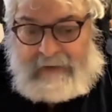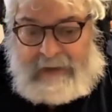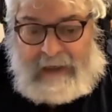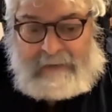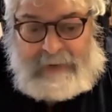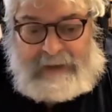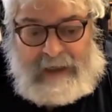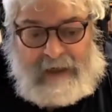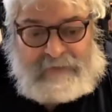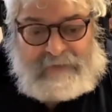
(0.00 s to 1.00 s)
got to be
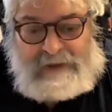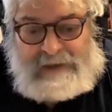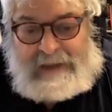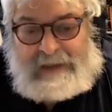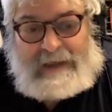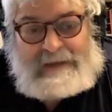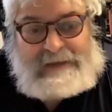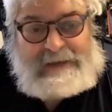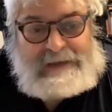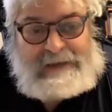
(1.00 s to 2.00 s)
careful because I
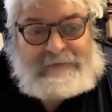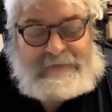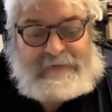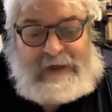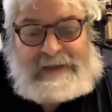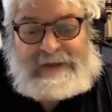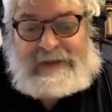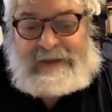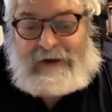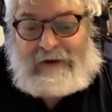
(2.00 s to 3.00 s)
see some friends
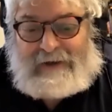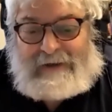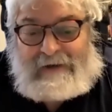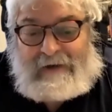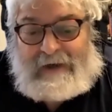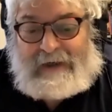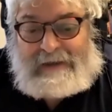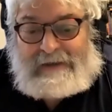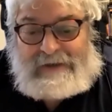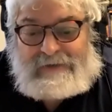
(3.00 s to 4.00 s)
in the
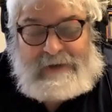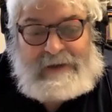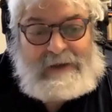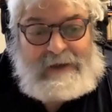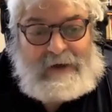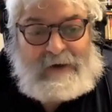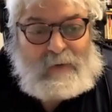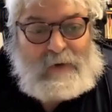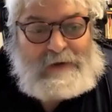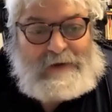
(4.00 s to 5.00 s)
audience who are
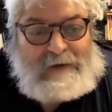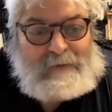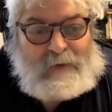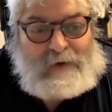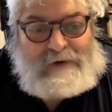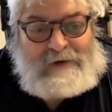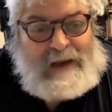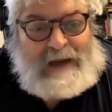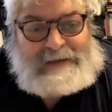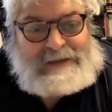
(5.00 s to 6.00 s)

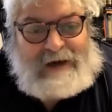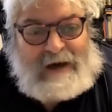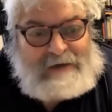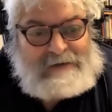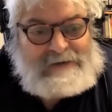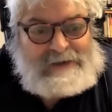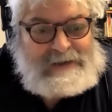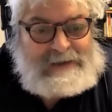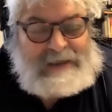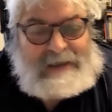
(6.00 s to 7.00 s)
world-class scholars
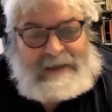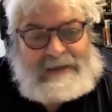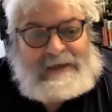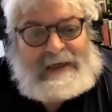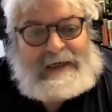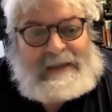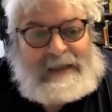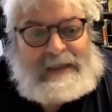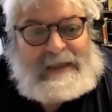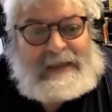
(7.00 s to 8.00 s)
and leading
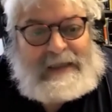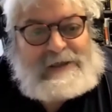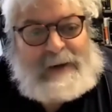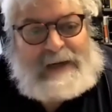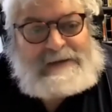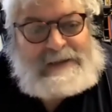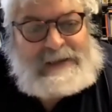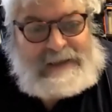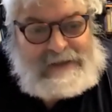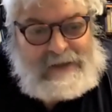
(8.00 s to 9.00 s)
thinkers about
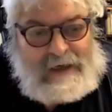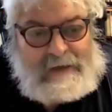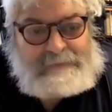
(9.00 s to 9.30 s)
CSR.